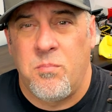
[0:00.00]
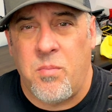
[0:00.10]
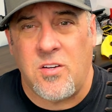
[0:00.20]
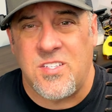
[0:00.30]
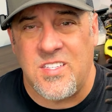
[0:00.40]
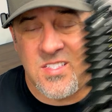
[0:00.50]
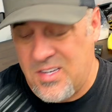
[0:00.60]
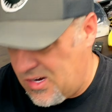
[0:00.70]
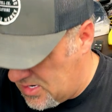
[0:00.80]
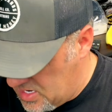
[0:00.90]
parts to
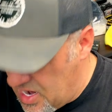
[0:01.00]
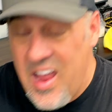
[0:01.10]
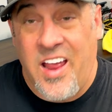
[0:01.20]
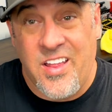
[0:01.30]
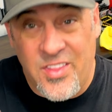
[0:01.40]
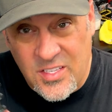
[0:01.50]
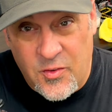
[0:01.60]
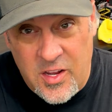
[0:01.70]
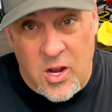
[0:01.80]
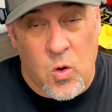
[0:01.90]
install. And in this
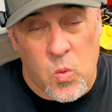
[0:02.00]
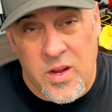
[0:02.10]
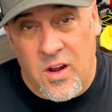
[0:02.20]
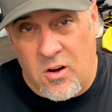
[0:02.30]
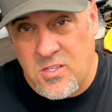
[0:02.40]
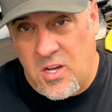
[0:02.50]
video, we are